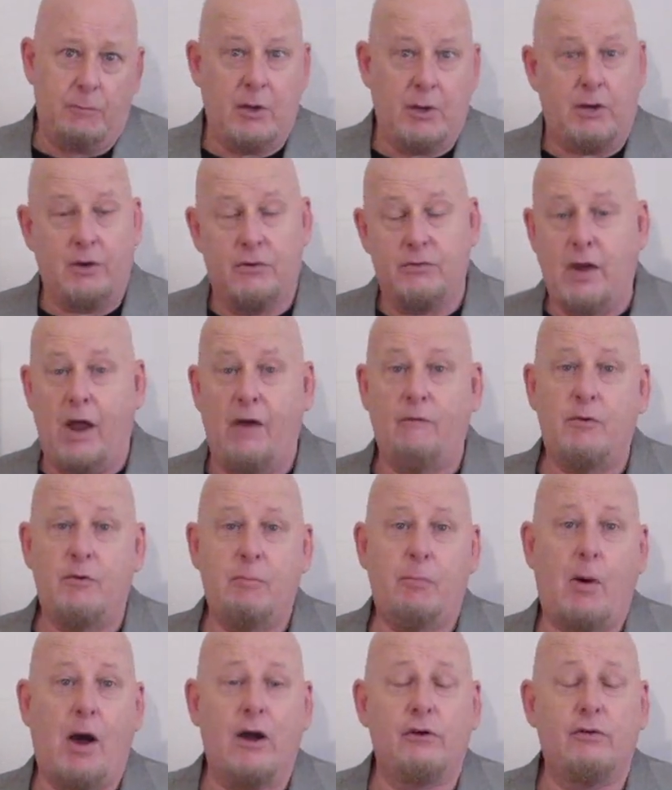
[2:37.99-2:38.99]
because every
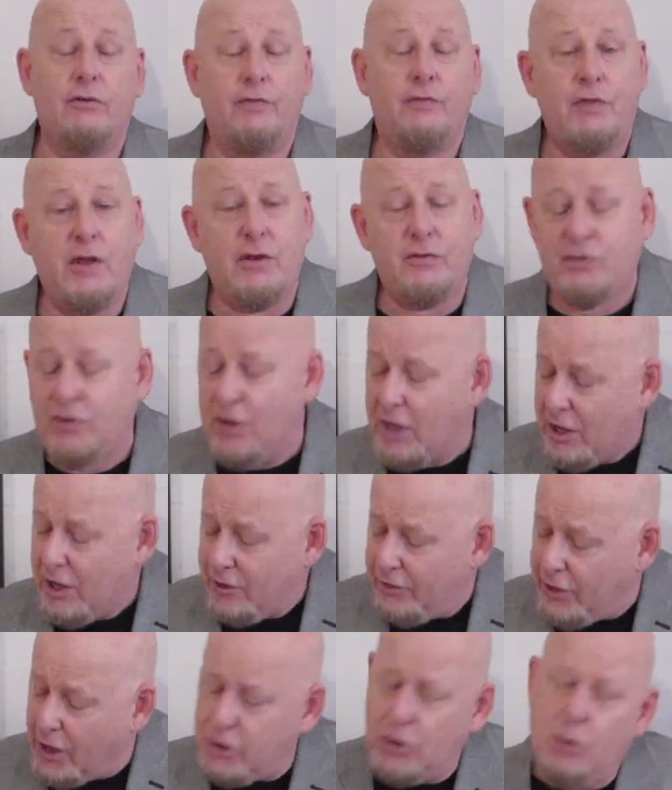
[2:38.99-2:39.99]
bottle of this
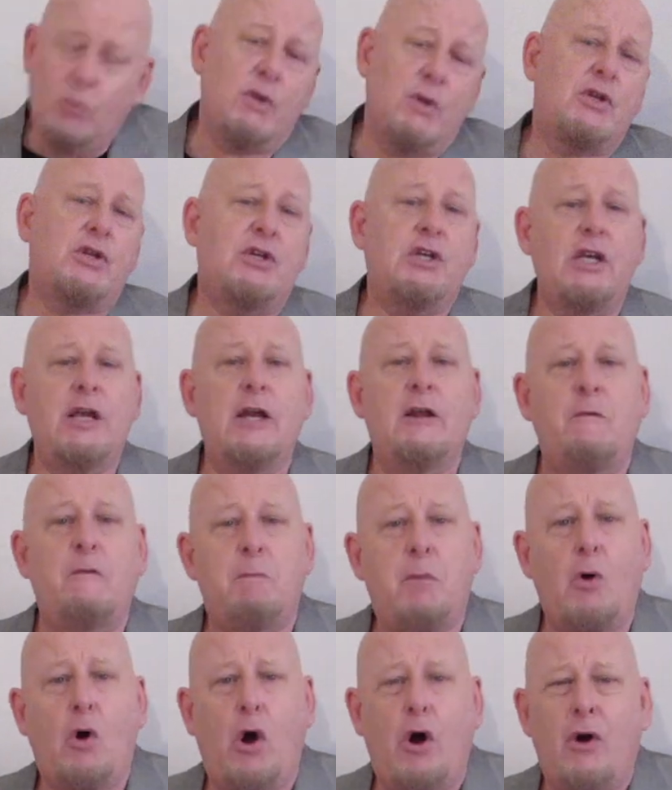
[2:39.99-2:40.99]
that you would see in a
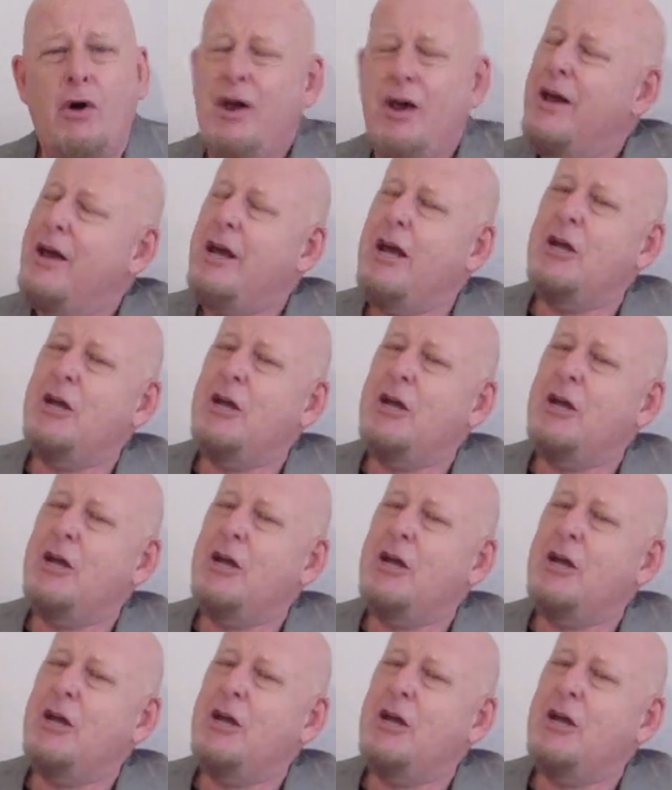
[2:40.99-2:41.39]
bar